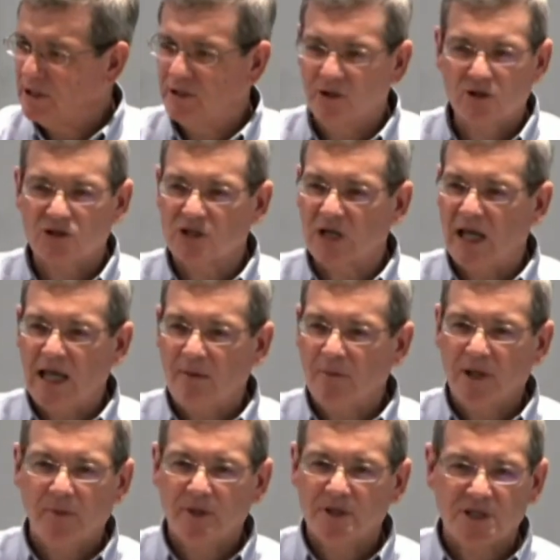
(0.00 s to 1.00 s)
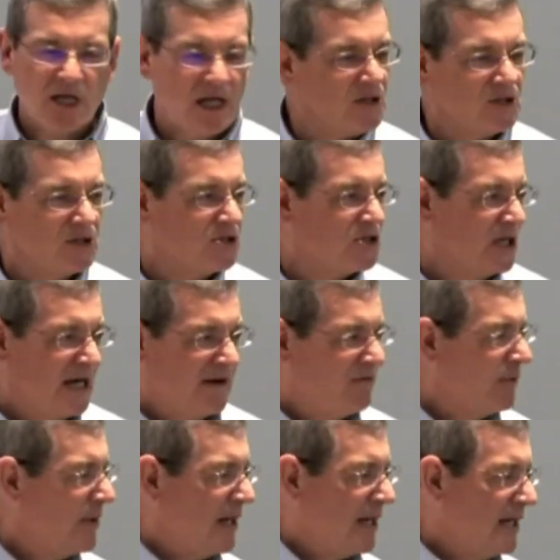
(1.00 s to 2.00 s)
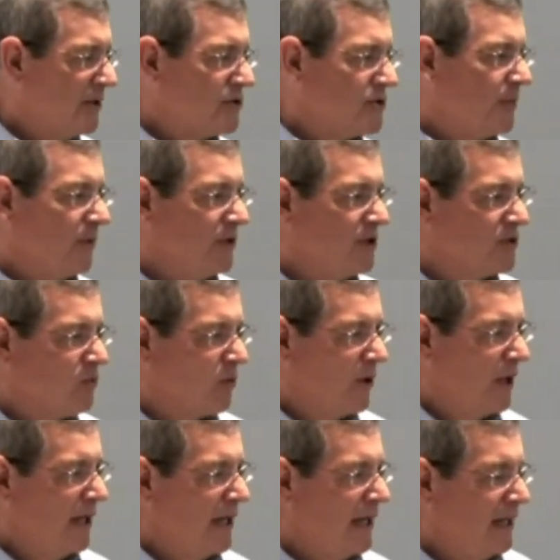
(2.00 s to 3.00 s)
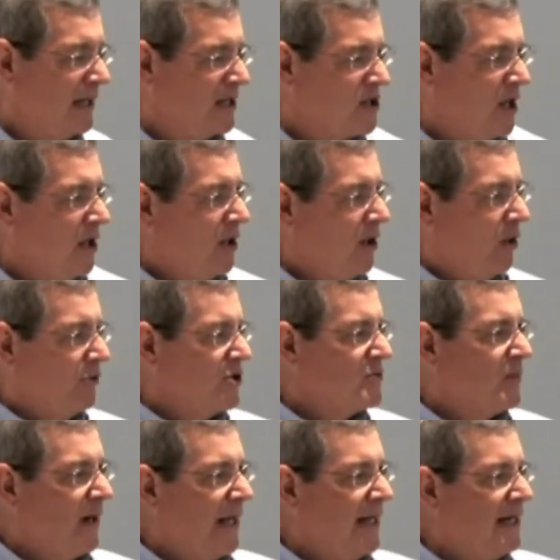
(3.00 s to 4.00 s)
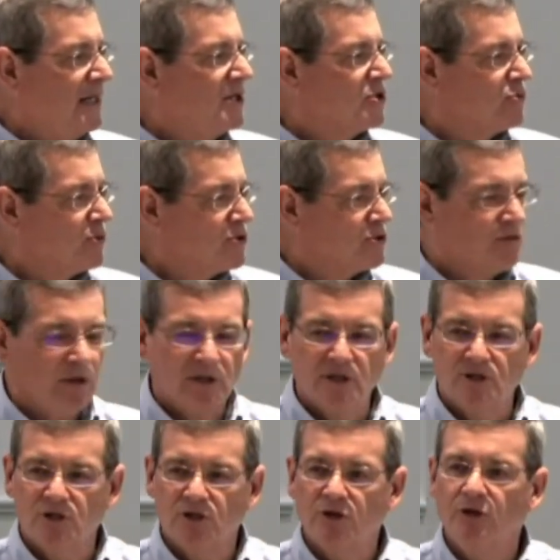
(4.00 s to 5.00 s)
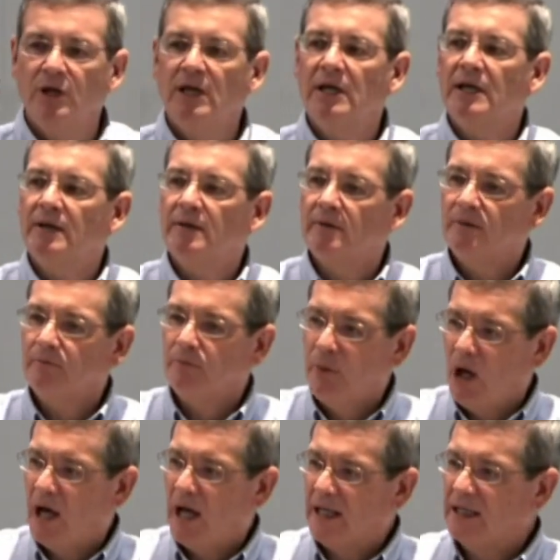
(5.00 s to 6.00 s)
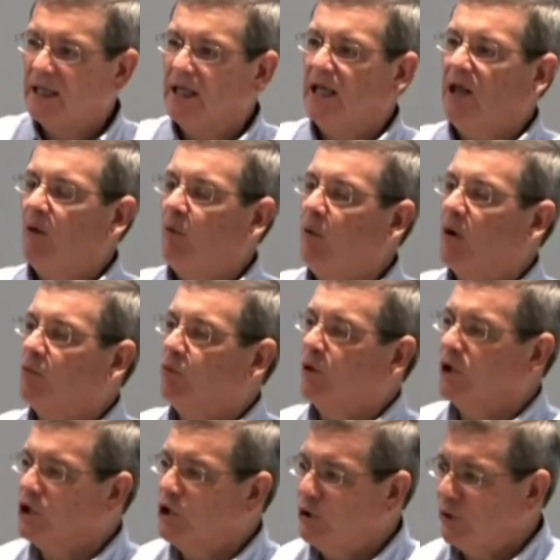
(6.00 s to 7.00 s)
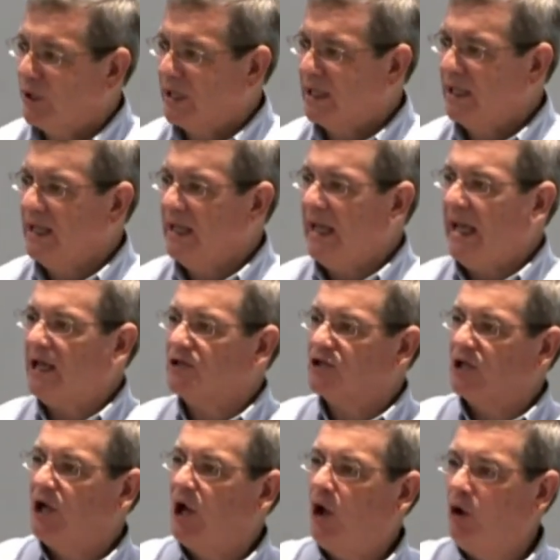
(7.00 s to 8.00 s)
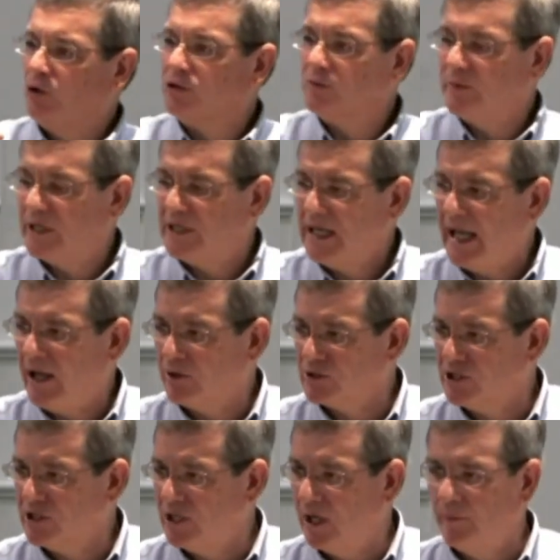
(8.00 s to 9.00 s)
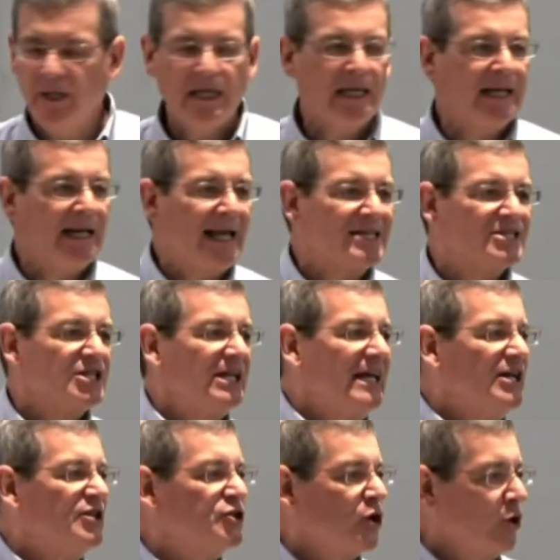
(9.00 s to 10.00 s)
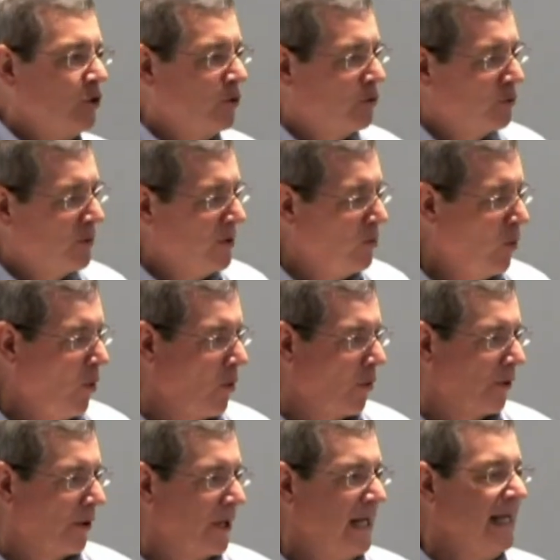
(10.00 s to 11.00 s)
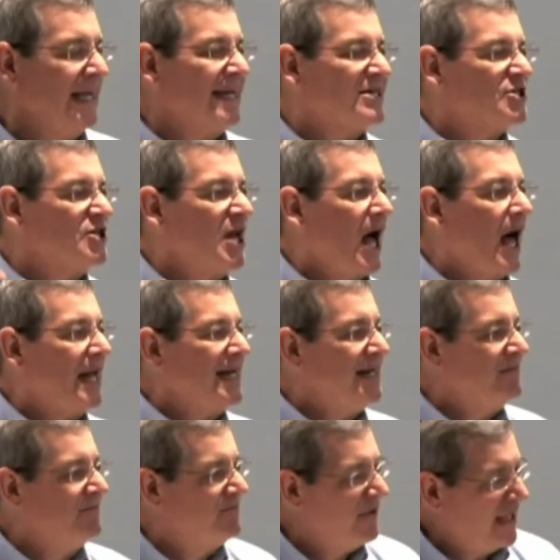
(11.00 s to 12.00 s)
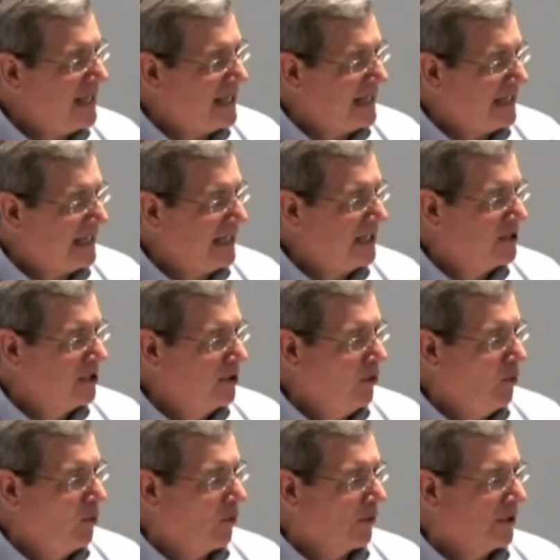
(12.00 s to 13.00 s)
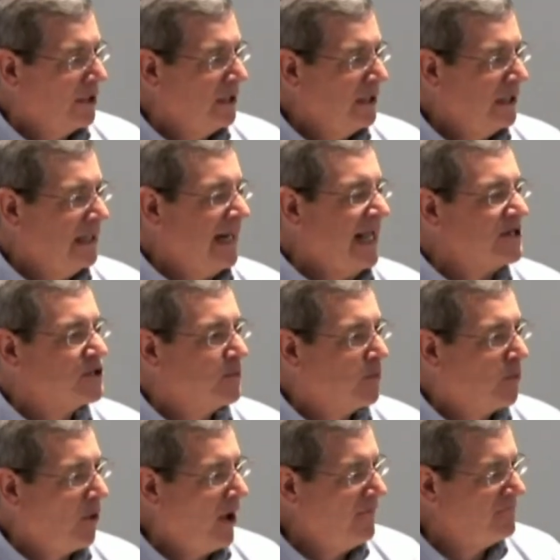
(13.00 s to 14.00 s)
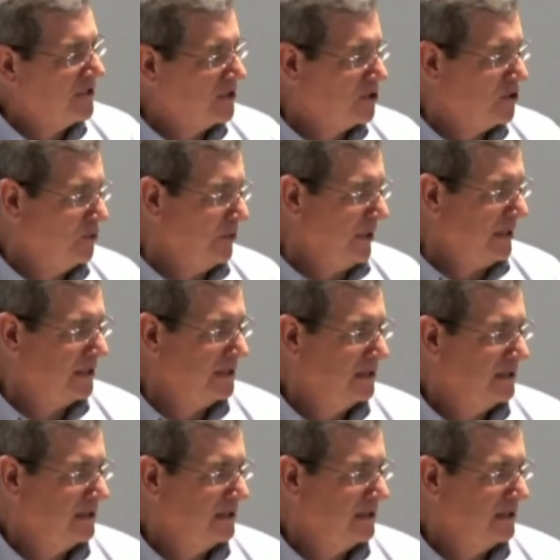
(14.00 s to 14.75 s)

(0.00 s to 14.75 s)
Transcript: to the same limitations that everybody else upon this, in this, on this planet is restricted to. But what we're doing has an ultimate outcome. It has an eternal reward. It's not in vain in the Lord. It has a profit to it.